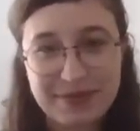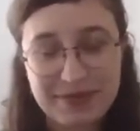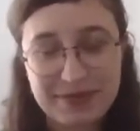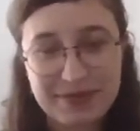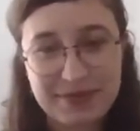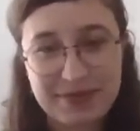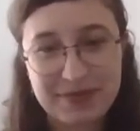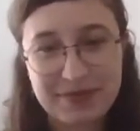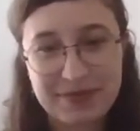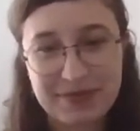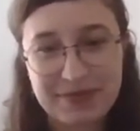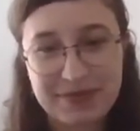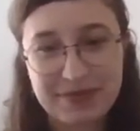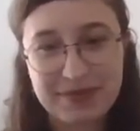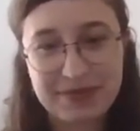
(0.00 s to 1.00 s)

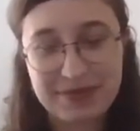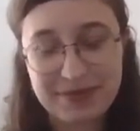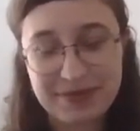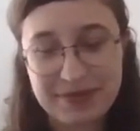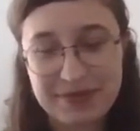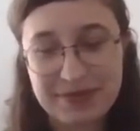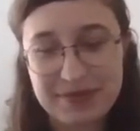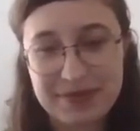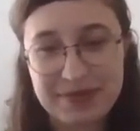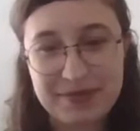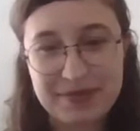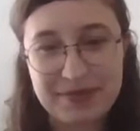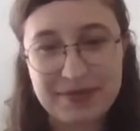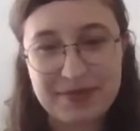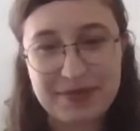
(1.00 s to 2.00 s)

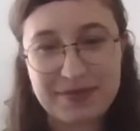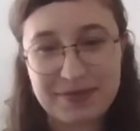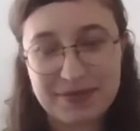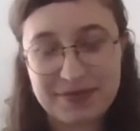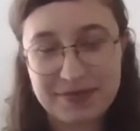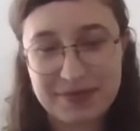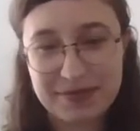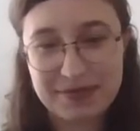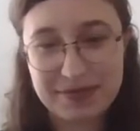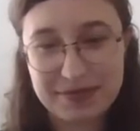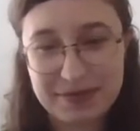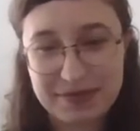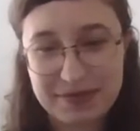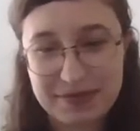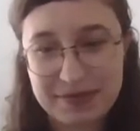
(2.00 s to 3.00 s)

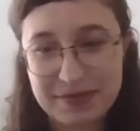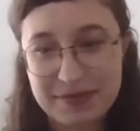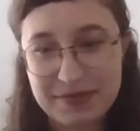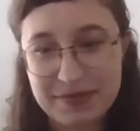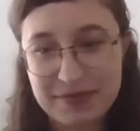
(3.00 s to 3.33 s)
This person isn't speaking.